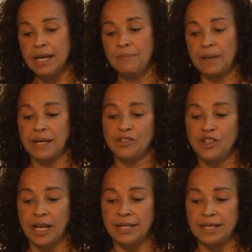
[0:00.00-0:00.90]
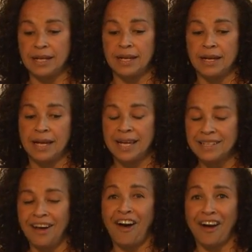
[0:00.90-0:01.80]
He plays JD.
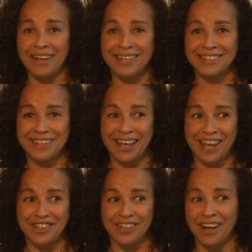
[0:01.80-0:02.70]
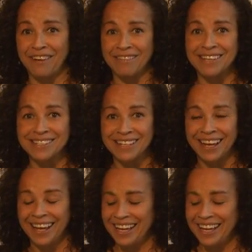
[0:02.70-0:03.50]
He's a hunk. He's the Asian Elvis.